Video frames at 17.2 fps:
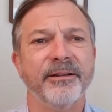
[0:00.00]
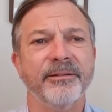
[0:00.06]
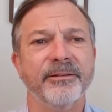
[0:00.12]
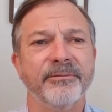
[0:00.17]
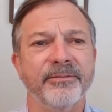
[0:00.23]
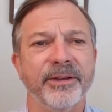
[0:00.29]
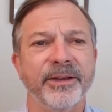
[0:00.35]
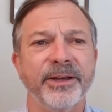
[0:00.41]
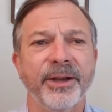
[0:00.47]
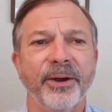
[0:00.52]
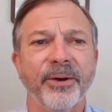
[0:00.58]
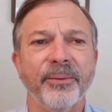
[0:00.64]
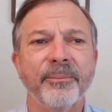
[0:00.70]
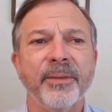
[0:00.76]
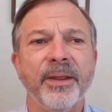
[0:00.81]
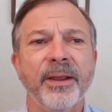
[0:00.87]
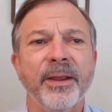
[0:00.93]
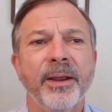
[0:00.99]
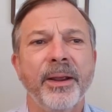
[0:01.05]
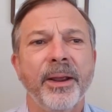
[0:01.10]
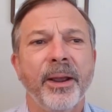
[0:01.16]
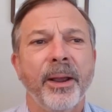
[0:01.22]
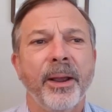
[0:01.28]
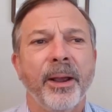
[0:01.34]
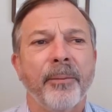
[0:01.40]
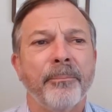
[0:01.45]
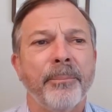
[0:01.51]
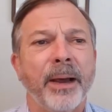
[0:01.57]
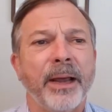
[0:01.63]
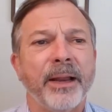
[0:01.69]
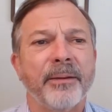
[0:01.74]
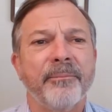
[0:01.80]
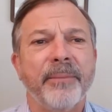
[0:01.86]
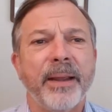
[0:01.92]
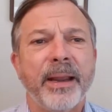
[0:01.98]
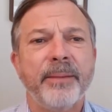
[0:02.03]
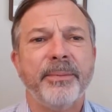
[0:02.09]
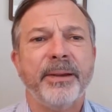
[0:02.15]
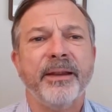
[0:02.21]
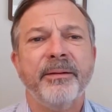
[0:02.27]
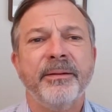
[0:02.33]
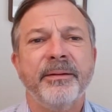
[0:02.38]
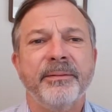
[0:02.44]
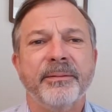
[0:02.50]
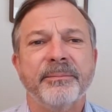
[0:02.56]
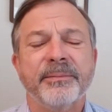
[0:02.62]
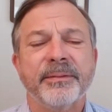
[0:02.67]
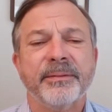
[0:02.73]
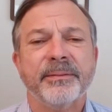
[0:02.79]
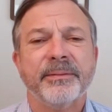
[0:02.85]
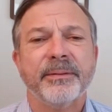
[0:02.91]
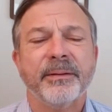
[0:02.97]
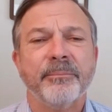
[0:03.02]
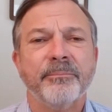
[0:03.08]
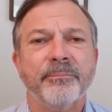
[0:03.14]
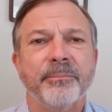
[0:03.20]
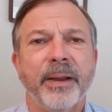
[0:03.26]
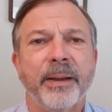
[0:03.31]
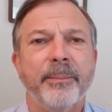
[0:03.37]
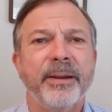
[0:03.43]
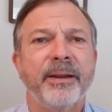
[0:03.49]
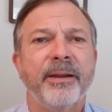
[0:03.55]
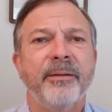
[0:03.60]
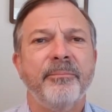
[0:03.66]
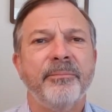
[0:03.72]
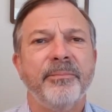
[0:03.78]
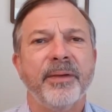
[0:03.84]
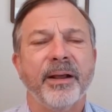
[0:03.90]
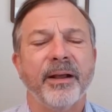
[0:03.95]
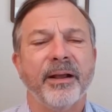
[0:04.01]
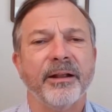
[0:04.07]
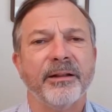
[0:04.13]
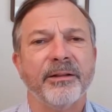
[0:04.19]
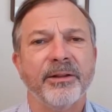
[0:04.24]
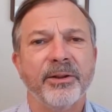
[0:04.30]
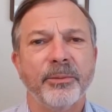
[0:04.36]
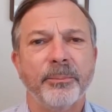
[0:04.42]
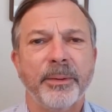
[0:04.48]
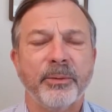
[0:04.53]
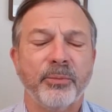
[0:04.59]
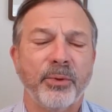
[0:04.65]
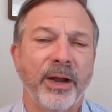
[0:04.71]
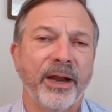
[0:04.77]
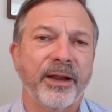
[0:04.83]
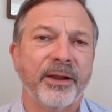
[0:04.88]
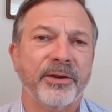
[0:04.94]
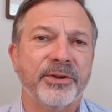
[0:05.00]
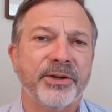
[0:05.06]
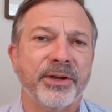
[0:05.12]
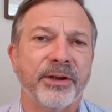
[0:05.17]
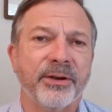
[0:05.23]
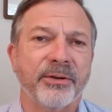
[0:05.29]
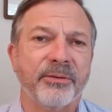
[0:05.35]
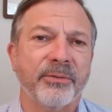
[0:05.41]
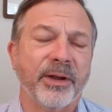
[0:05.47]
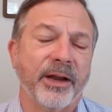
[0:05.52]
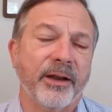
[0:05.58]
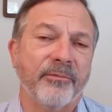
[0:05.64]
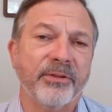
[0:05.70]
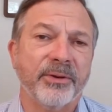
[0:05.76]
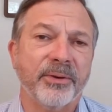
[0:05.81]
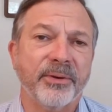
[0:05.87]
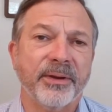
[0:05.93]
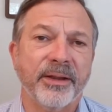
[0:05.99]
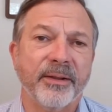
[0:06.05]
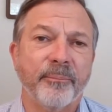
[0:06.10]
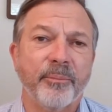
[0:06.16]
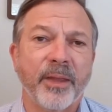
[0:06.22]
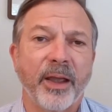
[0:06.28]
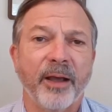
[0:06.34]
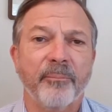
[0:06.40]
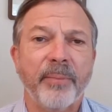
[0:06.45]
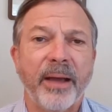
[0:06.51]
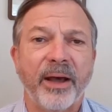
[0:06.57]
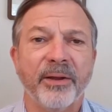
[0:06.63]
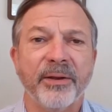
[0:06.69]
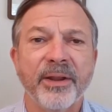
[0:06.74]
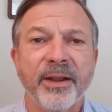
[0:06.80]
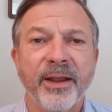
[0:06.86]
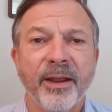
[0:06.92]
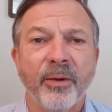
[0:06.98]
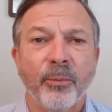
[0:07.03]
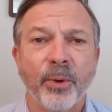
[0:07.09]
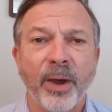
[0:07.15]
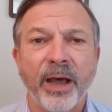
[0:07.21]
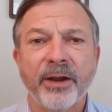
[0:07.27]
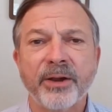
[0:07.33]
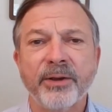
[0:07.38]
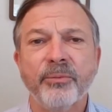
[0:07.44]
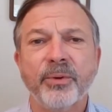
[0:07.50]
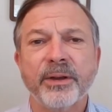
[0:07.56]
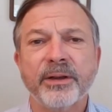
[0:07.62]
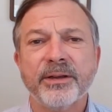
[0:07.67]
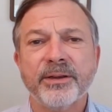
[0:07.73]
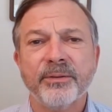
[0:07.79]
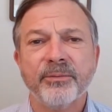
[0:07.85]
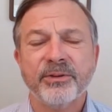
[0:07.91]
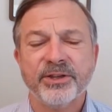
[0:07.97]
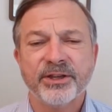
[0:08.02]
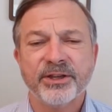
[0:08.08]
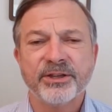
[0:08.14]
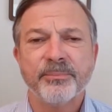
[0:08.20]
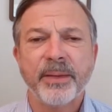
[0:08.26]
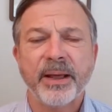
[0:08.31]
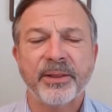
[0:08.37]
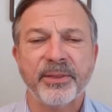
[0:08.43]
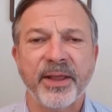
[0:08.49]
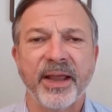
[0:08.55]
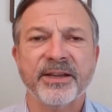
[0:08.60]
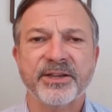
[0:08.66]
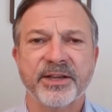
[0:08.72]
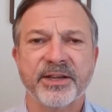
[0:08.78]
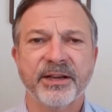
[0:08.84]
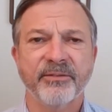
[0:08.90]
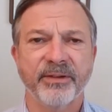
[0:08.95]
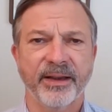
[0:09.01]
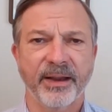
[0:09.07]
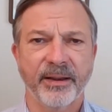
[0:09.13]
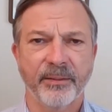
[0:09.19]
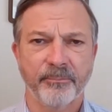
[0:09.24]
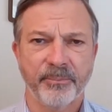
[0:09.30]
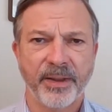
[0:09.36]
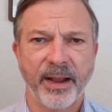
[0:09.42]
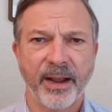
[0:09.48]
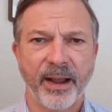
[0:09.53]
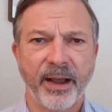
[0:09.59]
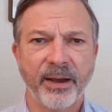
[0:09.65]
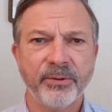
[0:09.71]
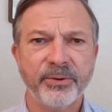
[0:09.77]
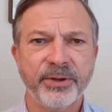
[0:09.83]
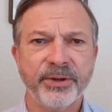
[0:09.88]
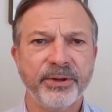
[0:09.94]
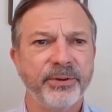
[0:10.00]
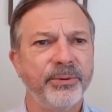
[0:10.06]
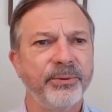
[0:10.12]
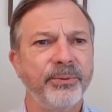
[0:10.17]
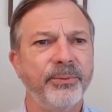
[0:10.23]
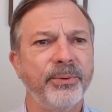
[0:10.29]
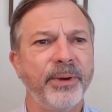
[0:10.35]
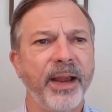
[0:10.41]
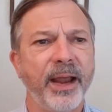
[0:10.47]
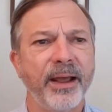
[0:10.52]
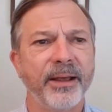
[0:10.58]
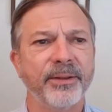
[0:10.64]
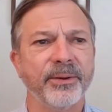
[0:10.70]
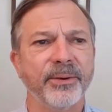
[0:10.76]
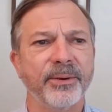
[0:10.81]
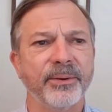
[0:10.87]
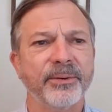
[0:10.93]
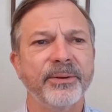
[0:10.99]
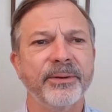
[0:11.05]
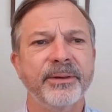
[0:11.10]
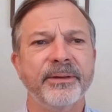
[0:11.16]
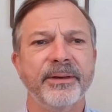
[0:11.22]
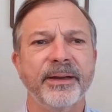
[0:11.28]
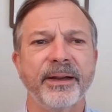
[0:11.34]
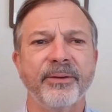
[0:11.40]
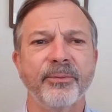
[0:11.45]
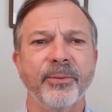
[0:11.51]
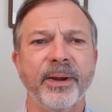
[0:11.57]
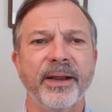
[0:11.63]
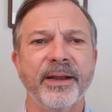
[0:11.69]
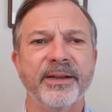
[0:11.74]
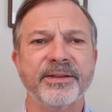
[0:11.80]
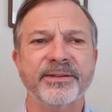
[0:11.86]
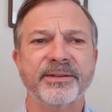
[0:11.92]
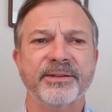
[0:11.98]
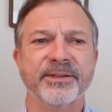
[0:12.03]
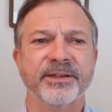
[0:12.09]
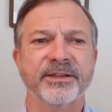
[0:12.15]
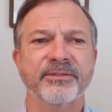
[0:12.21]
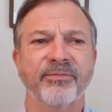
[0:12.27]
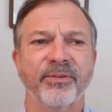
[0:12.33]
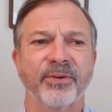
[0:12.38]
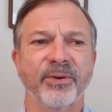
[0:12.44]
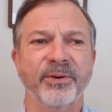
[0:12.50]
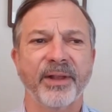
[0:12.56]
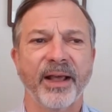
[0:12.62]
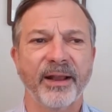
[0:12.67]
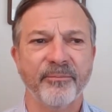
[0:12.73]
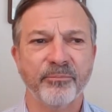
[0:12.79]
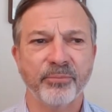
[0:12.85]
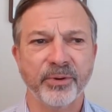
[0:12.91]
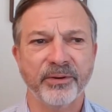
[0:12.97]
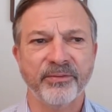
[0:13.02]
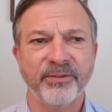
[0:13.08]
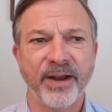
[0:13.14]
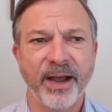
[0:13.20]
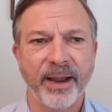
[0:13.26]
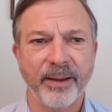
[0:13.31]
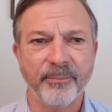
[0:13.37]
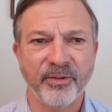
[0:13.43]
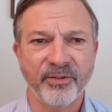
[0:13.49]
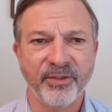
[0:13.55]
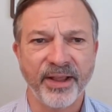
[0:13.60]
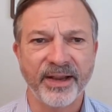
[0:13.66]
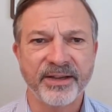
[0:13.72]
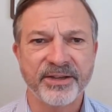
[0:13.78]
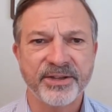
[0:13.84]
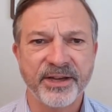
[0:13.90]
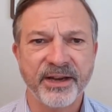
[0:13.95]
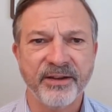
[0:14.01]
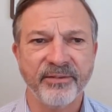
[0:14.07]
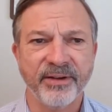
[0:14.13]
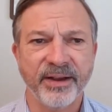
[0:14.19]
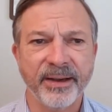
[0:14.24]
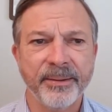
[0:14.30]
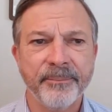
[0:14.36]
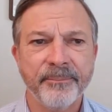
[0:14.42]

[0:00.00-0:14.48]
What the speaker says: video. But maybe a little bit what I could share, what I've learned about, well, just about Thanksgiving. How do you gather in ways just for that brief time of Thanksgiving